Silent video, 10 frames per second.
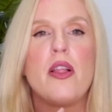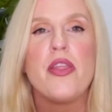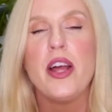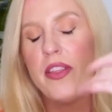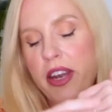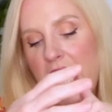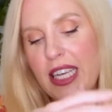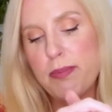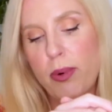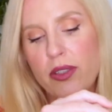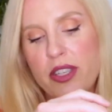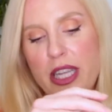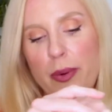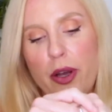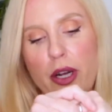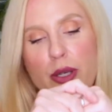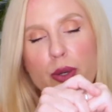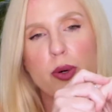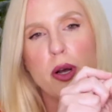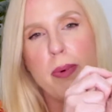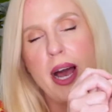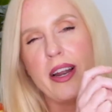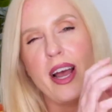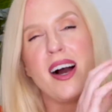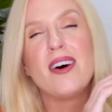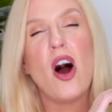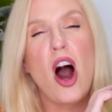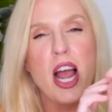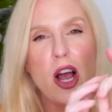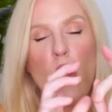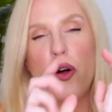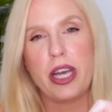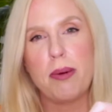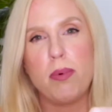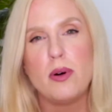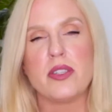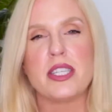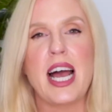Then the next bonds that we're going to talk about are ionic bonds,